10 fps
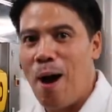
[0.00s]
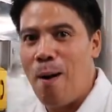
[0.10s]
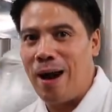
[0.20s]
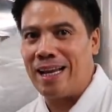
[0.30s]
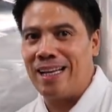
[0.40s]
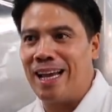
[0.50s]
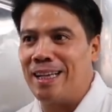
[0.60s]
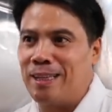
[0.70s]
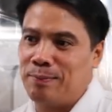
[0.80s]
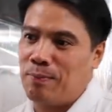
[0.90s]
Alright,
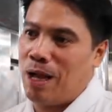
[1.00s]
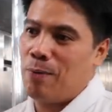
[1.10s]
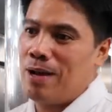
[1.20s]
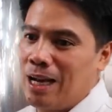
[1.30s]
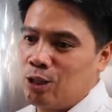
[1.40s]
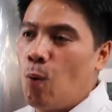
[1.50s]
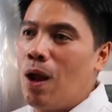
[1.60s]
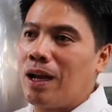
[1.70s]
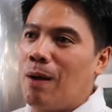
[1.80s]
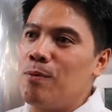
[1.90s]
I would like to
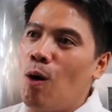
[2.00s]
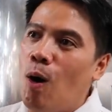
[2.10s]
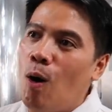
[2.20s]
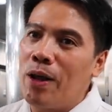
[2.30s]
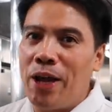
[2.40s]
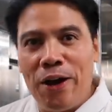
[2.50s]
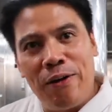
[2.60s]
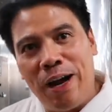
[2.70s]
welcome you all here